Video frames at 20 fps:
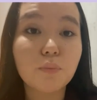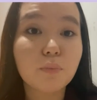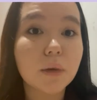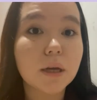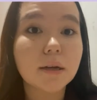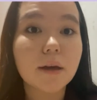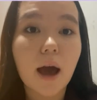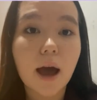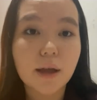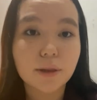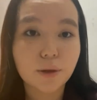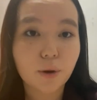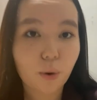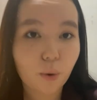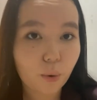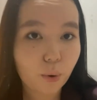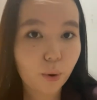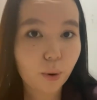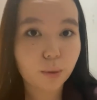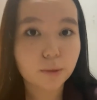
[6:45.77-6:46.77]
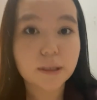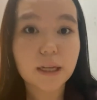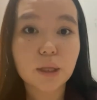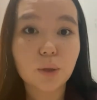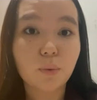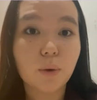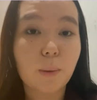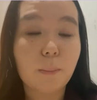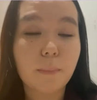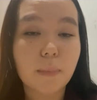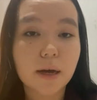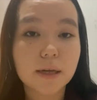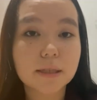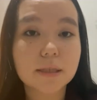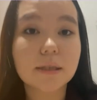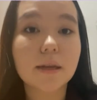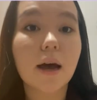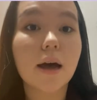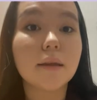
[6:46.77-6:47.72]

mean at all that we must